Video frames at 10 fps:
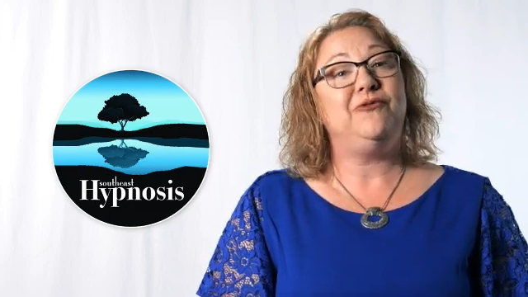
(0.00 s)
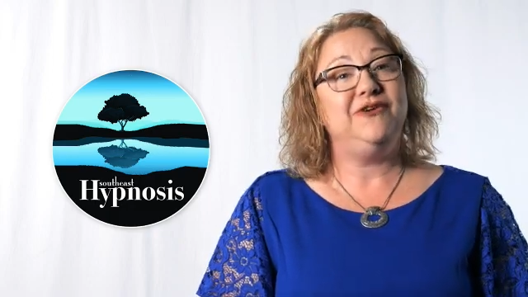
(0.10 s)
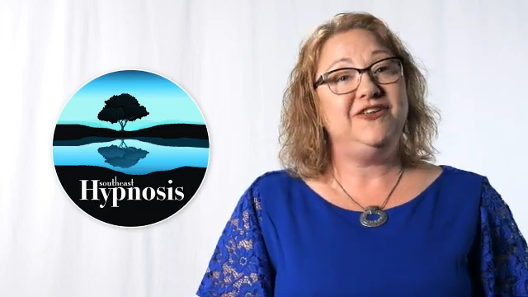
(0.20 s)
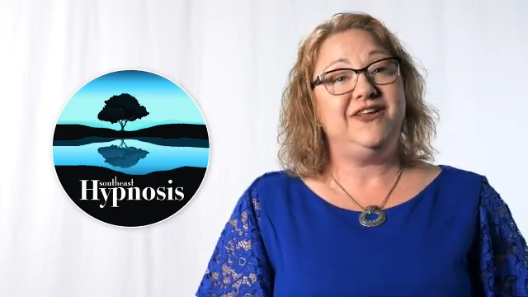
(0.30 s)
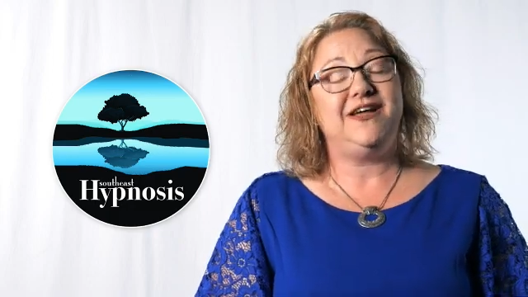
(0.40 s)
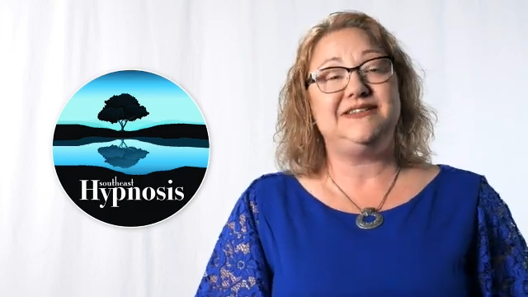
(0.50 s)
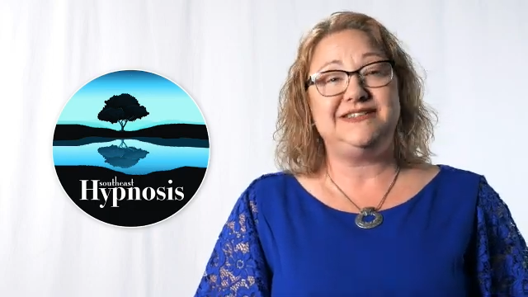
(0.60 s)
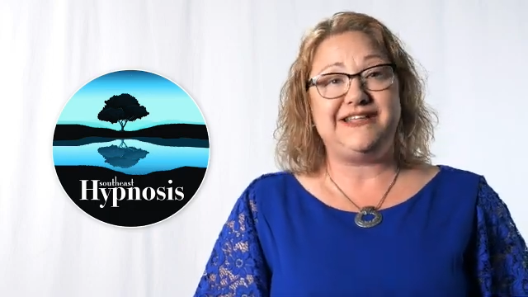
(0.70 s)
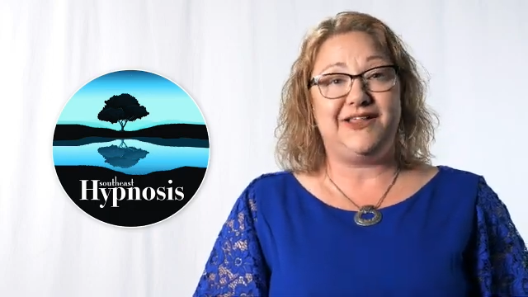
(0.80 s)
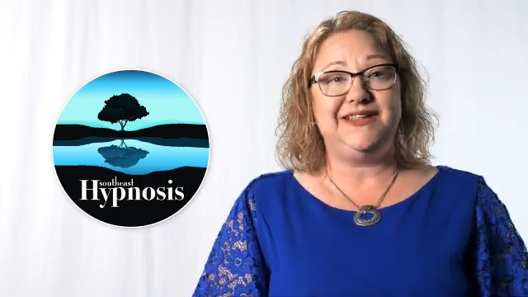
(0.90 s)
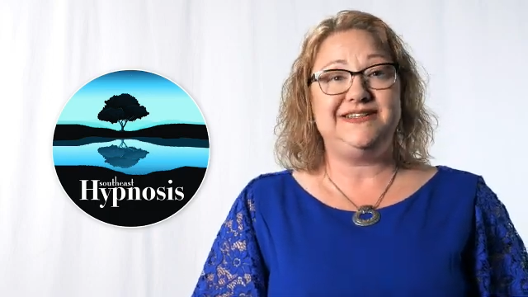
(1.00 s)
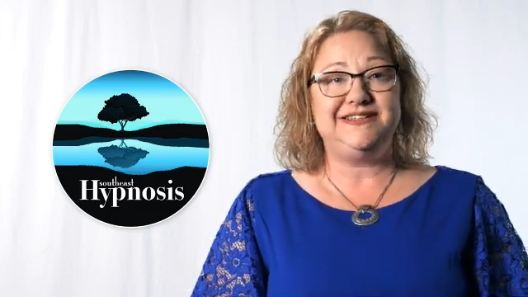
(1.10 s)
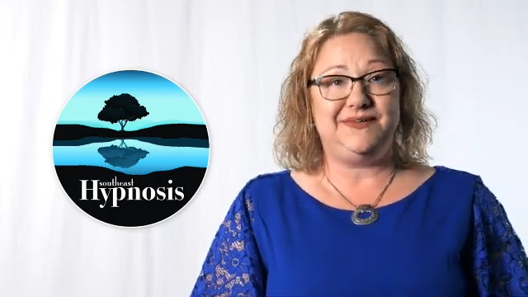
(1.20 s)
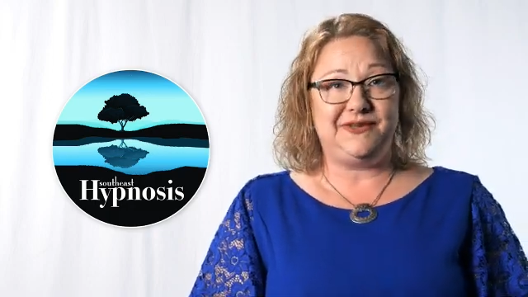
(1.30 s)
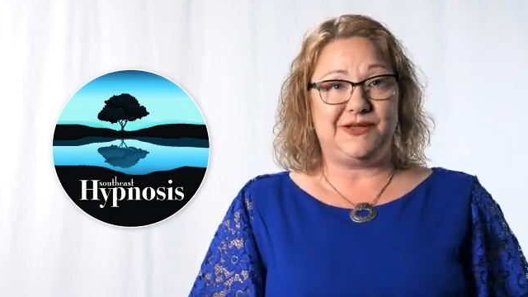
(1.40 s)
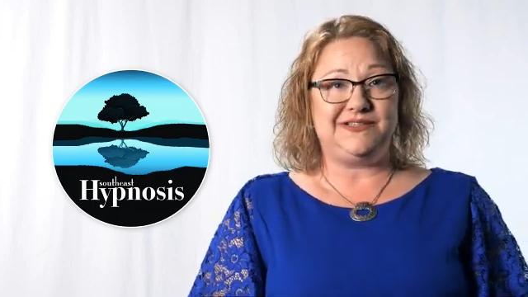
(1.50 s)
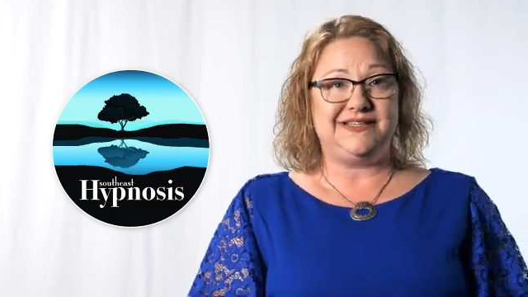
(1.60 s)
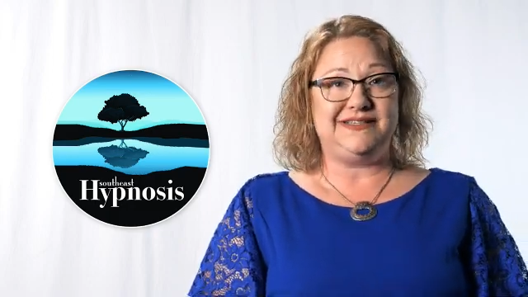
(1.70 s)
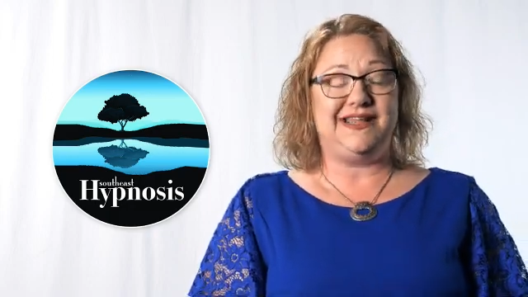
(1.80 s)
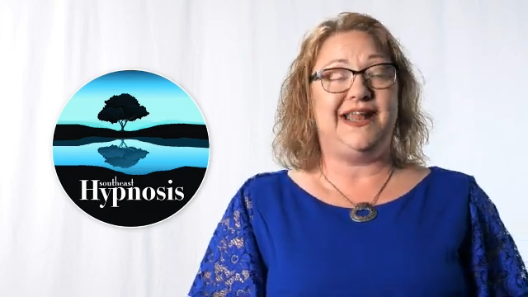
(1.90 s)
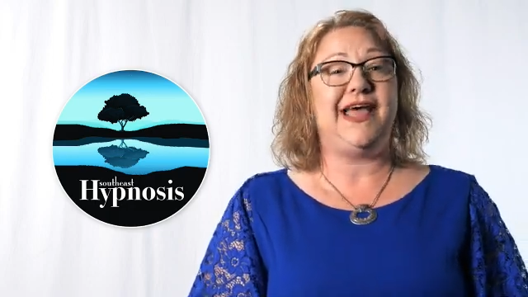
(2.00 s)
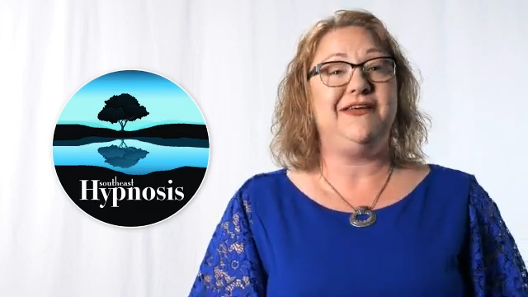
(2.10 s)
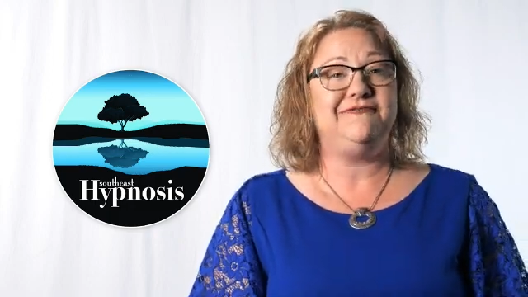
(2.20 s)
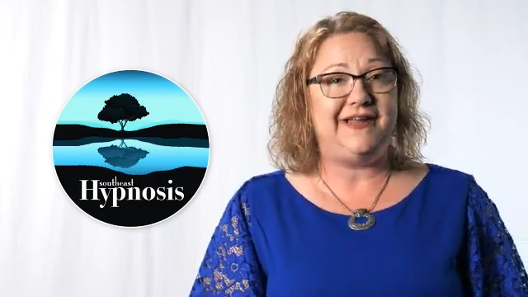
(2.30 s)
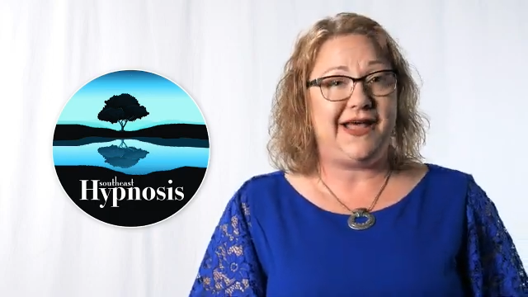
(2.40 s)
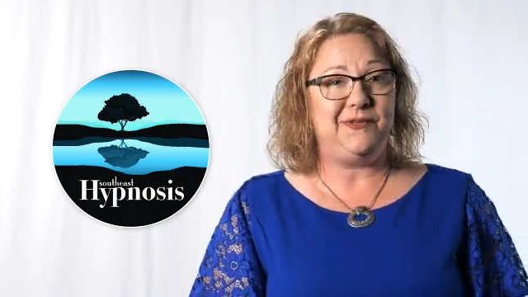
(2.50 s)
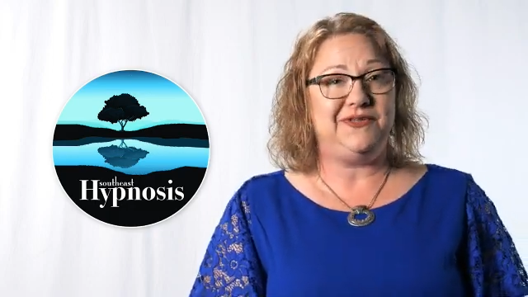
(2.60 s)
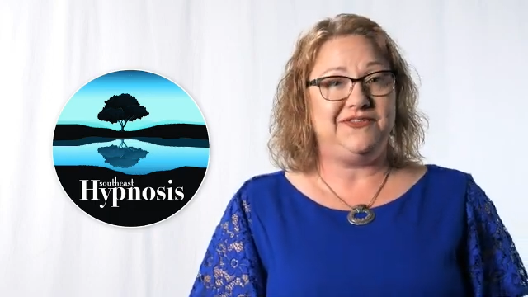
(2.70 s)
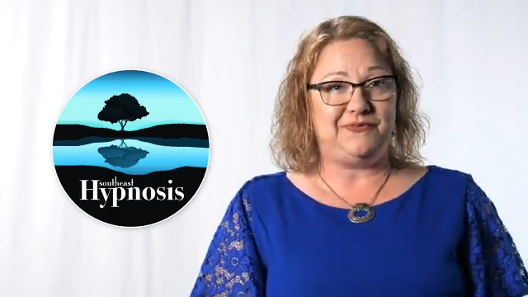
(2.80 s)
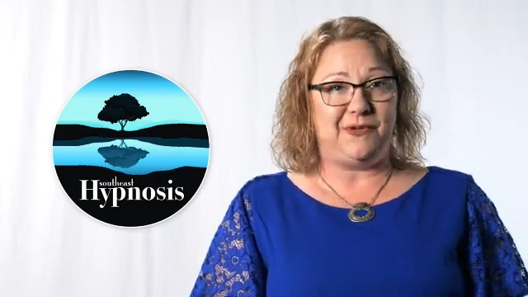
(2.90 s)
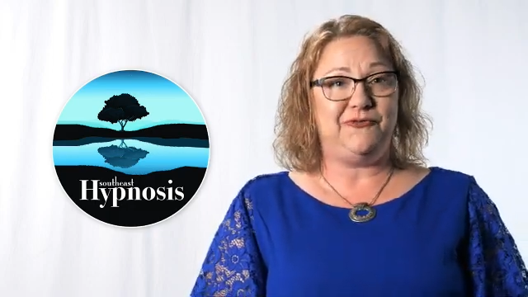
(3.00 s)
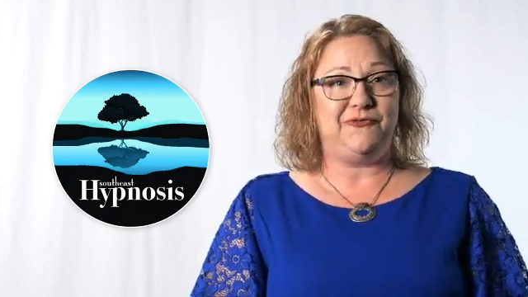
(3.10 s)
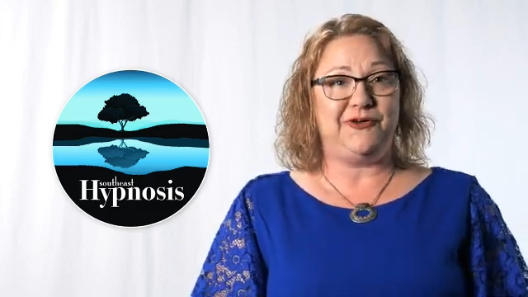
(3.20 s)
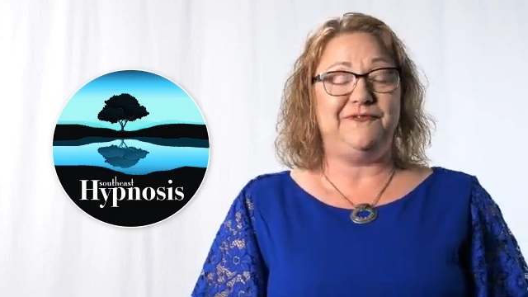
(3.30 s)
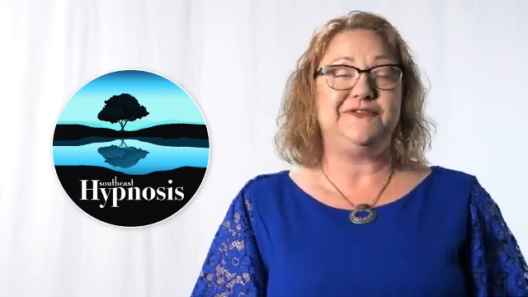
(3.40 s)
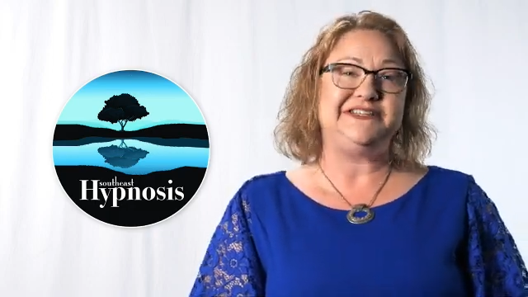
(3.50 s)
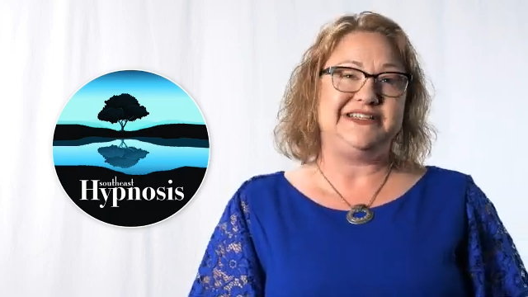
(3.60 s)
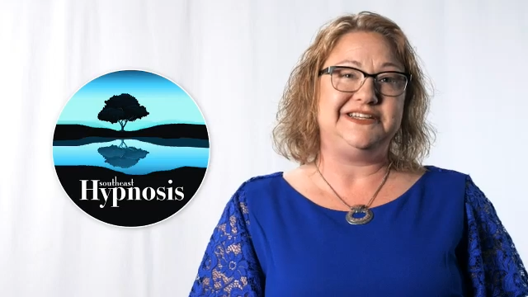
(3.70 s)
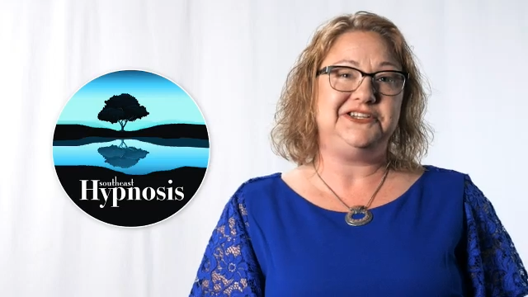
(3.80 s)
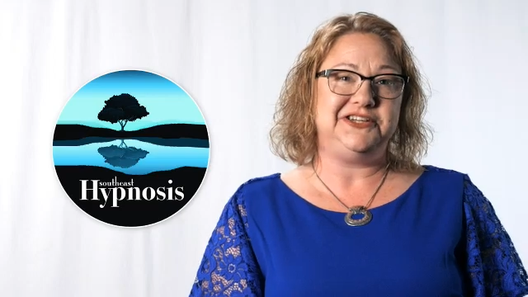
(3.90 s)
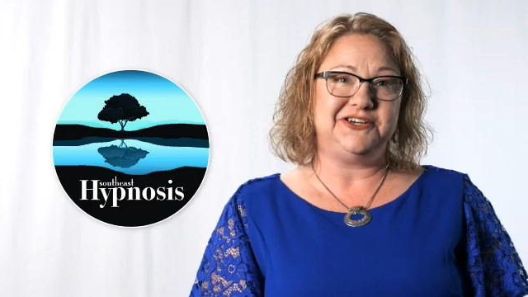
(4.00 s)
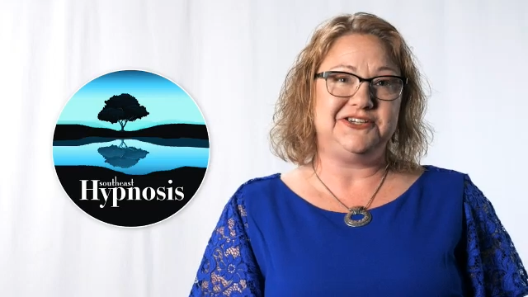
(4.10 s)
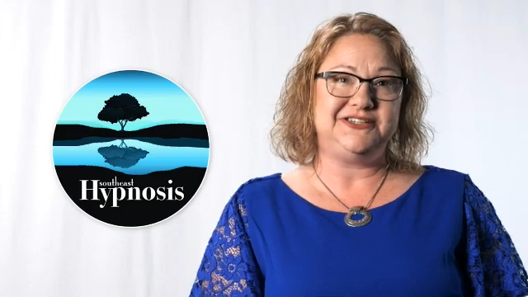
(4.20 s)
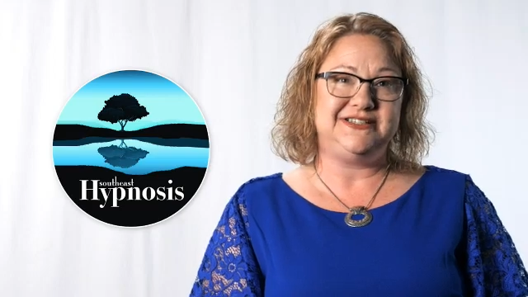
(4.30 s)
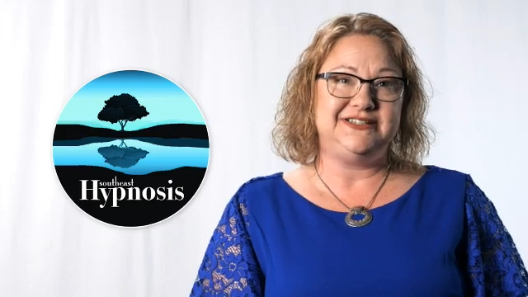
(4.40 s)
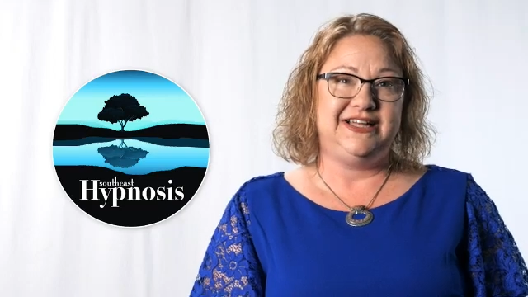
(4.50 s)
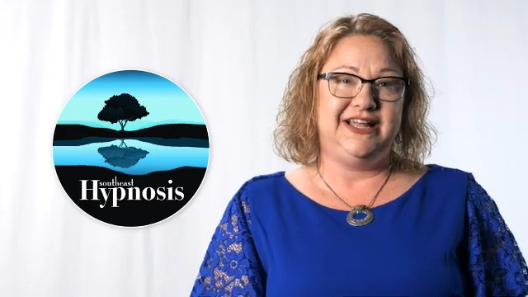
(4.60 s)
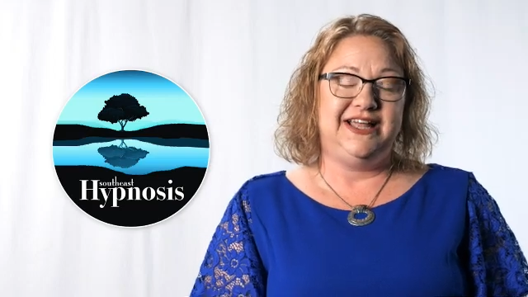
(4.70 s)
I reached out to Southeast Hypnosis and I have now been smoke-free for 6 years.